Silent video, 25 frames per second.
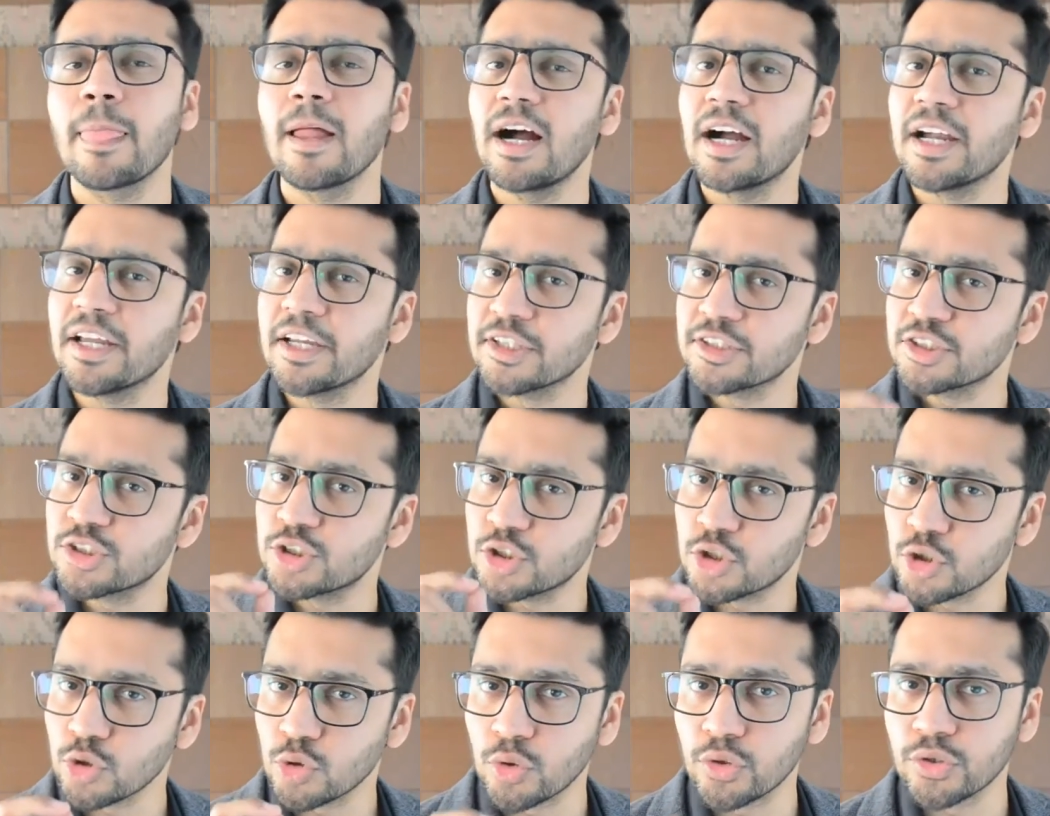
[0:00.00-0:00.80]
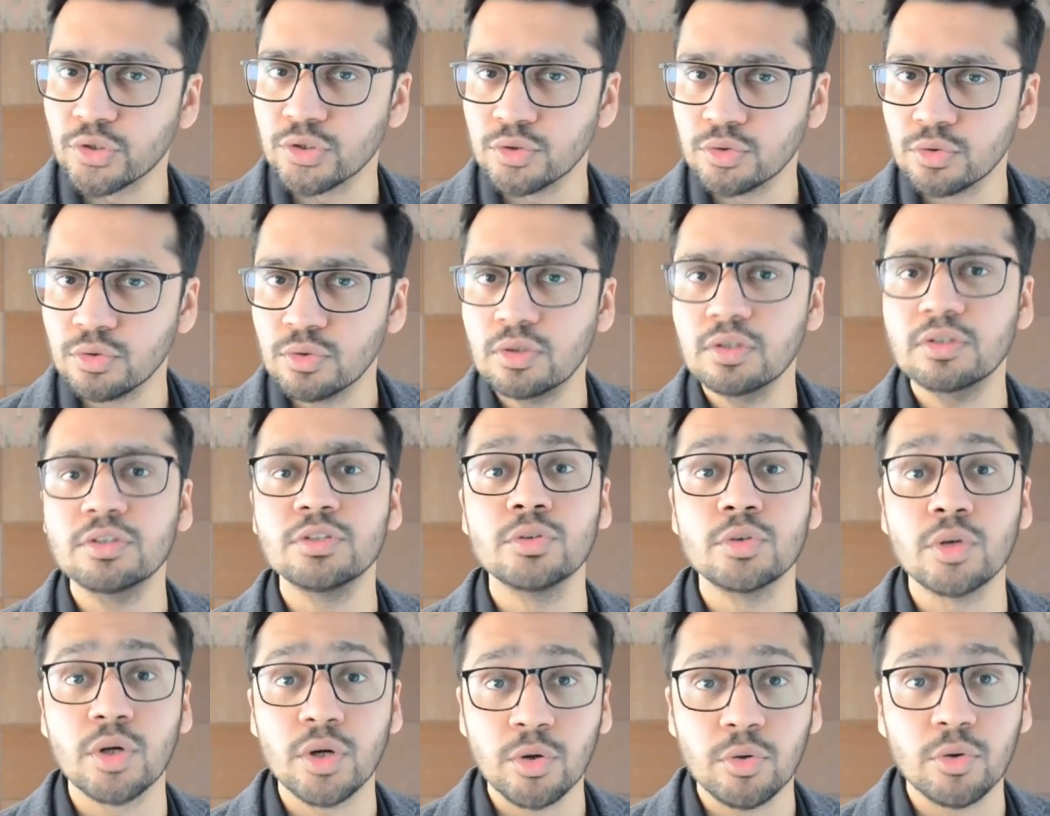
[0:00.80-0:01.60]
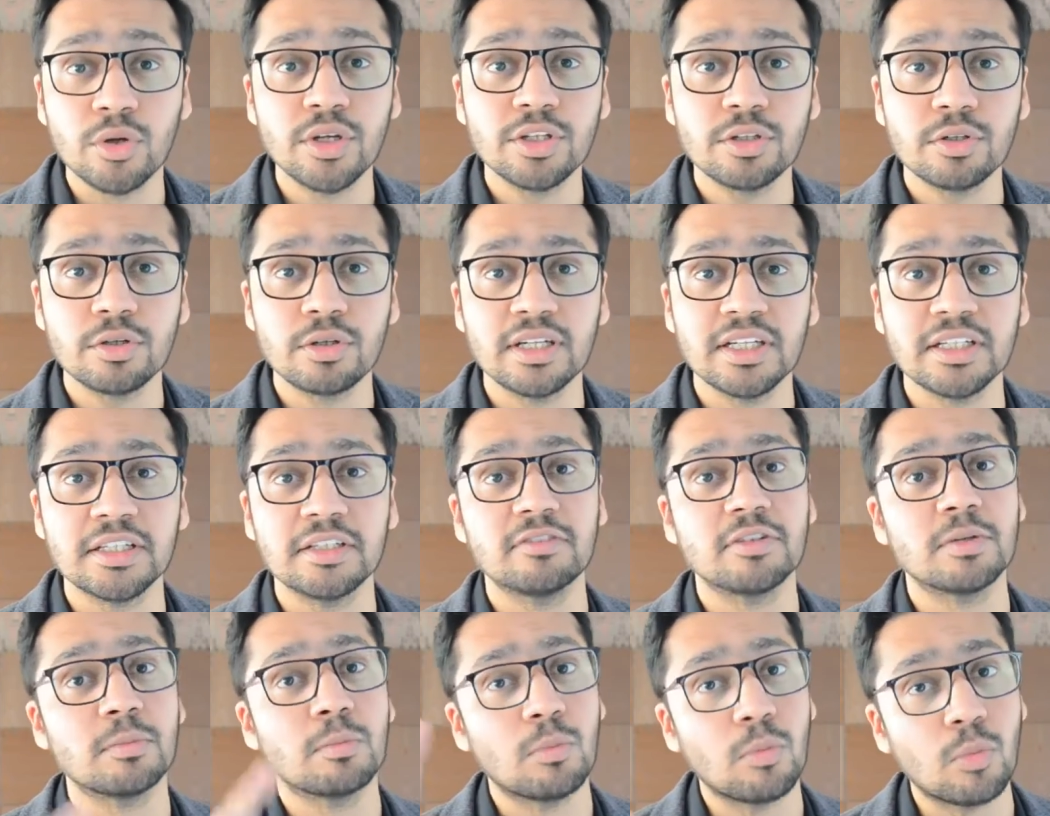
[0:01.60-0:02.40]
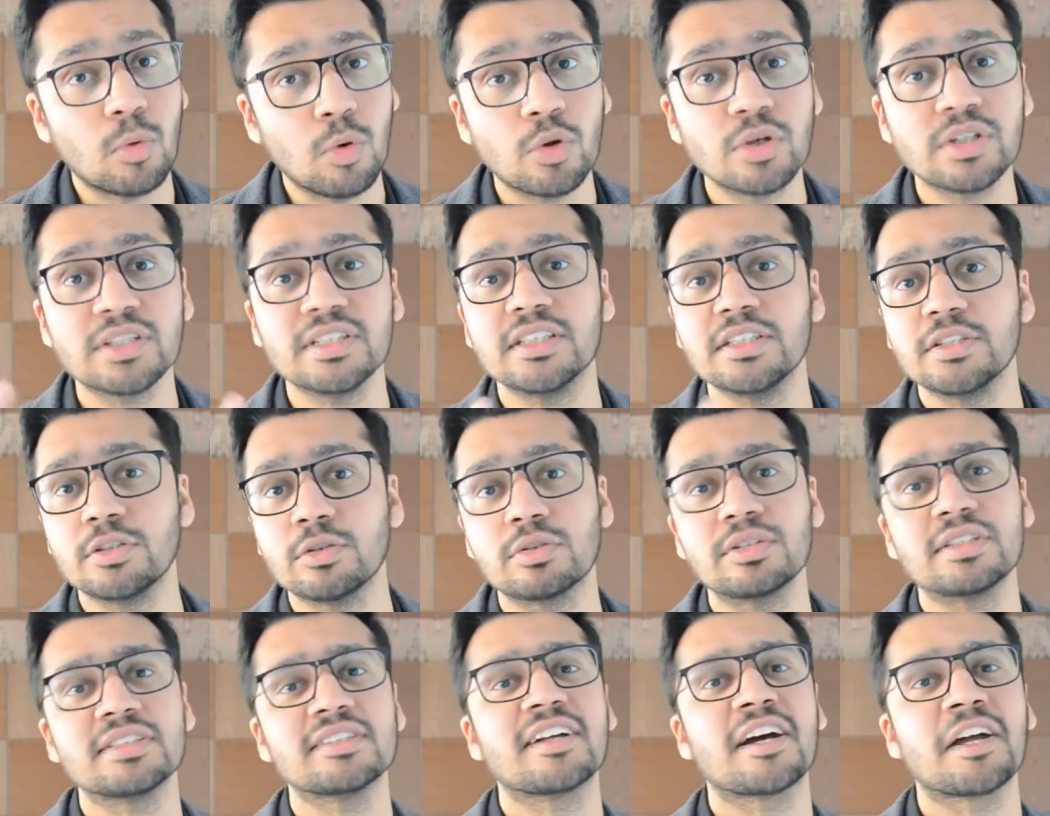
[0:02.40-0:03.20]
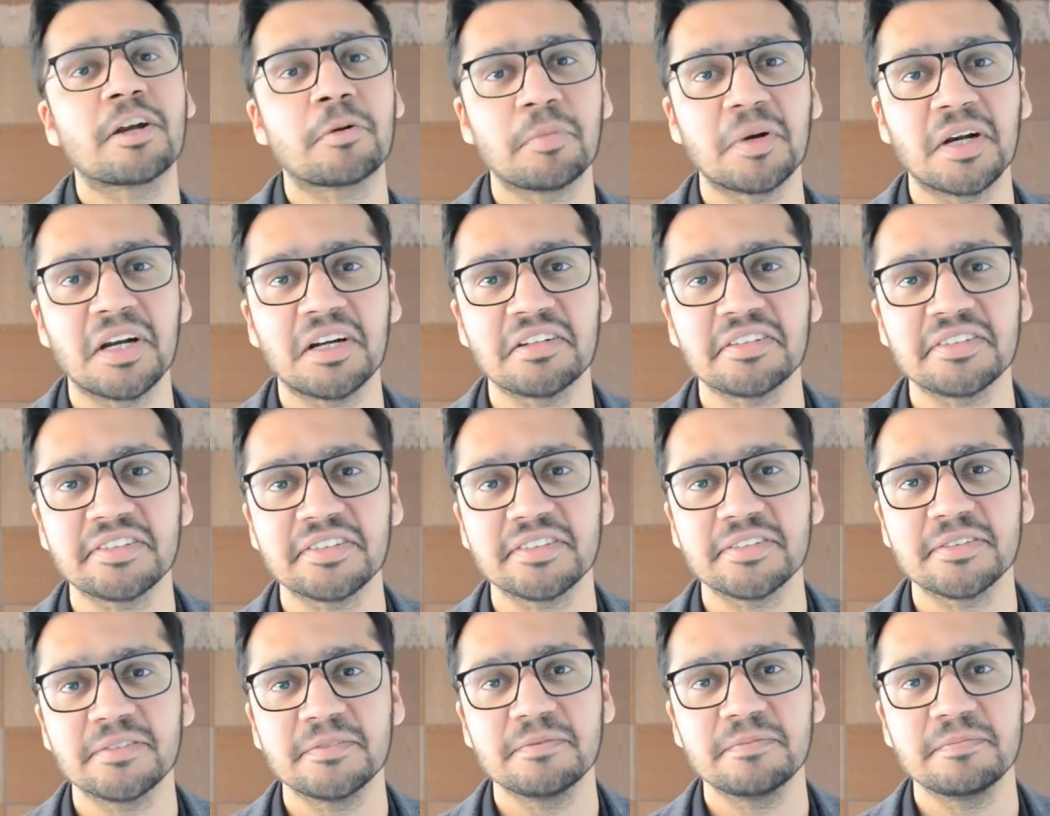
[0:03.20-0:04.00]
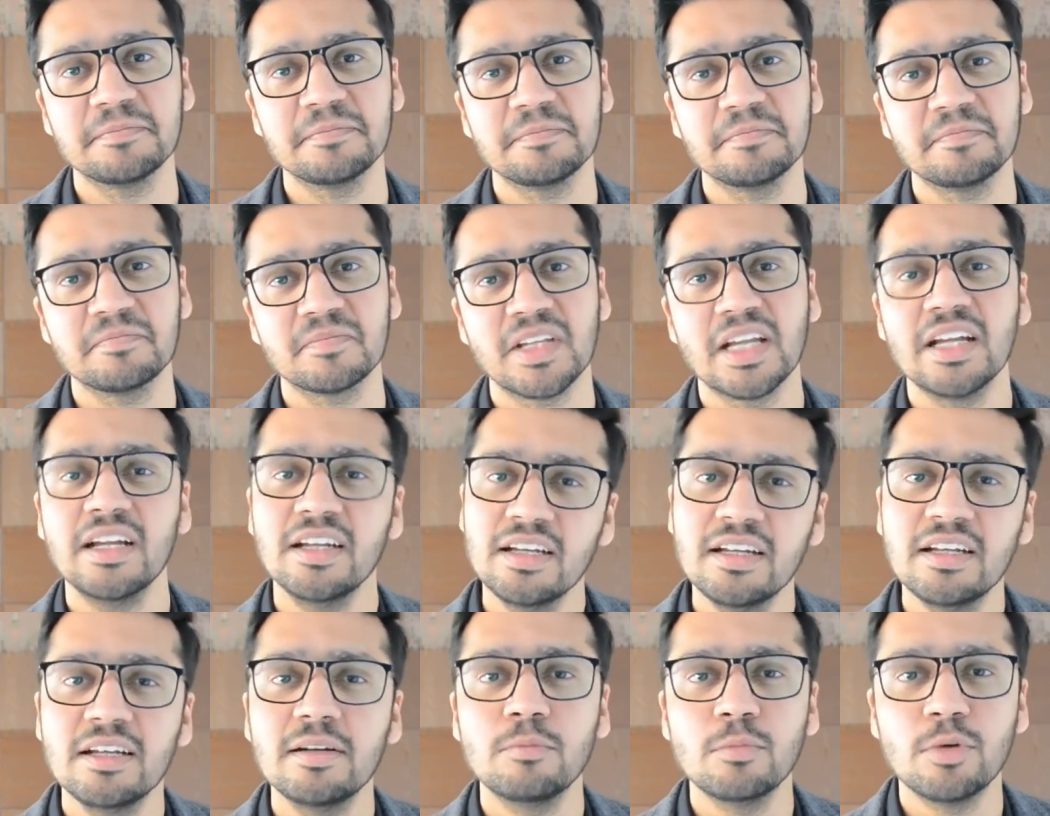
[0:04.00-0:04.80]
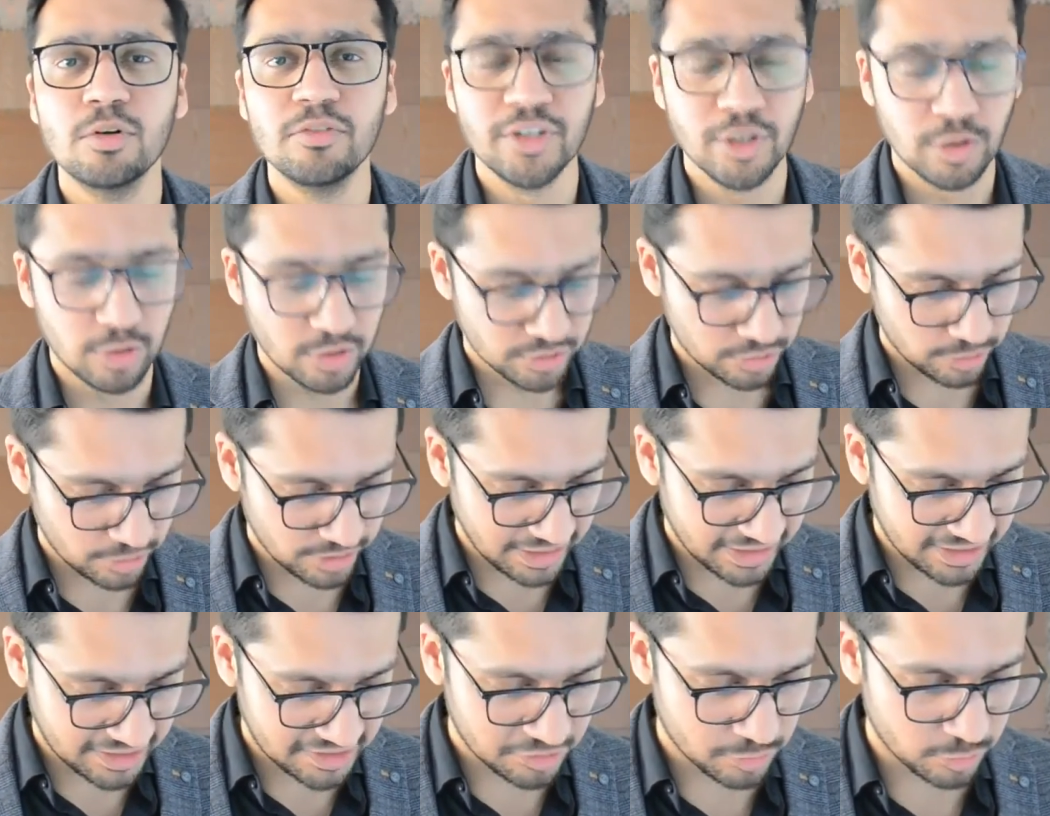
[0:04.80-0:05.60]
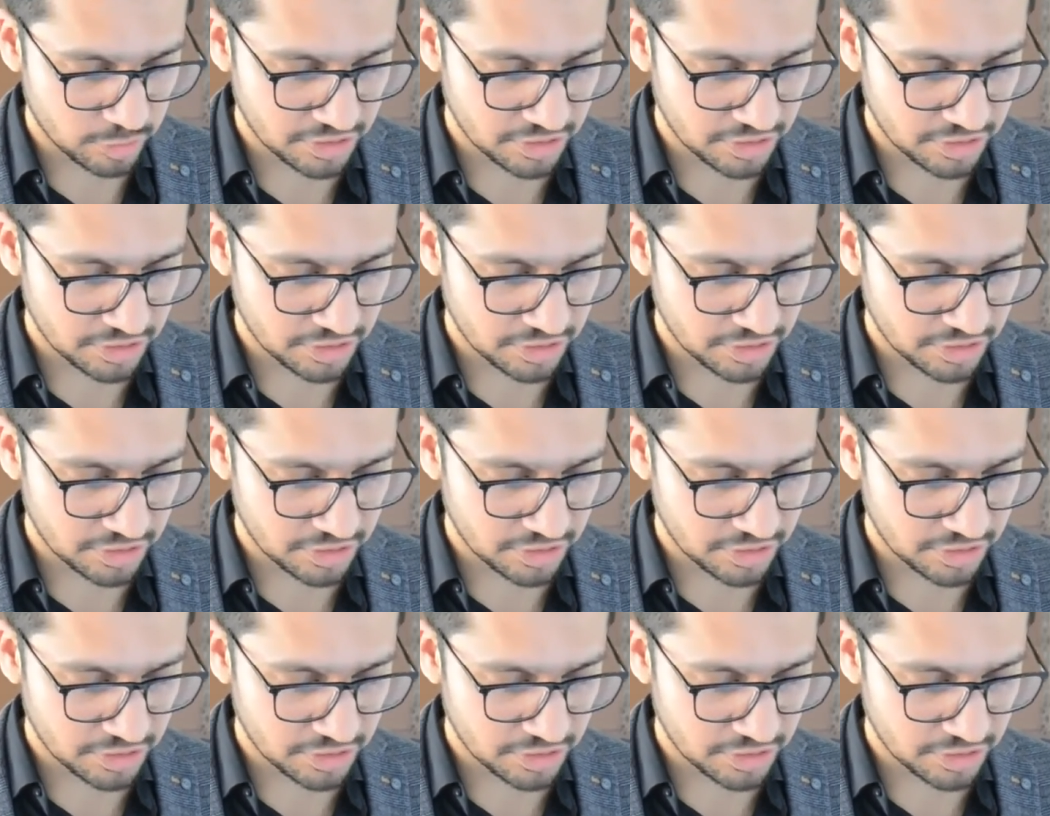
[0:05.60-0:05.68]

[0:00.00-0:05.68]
I assure you, you're going to get even more than your desired bands. Moving on to the next